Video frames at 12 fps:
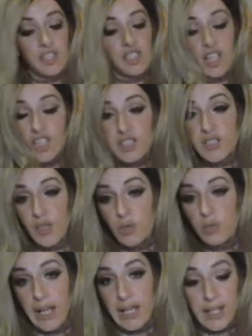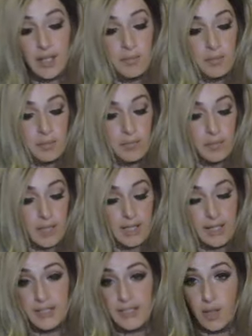judges don't like him, if
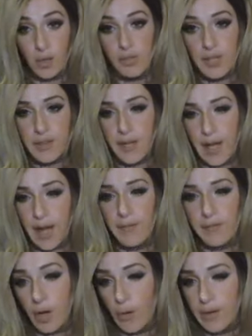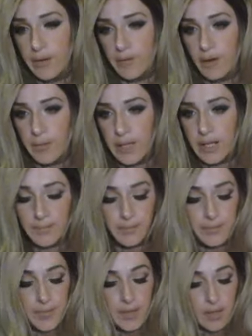it's the only thing I have going for me.
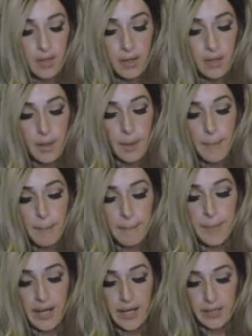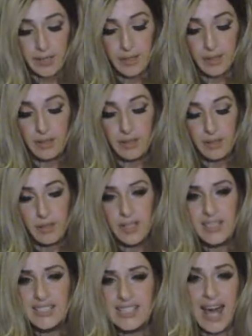But,
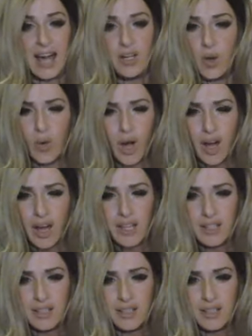is the echo gone?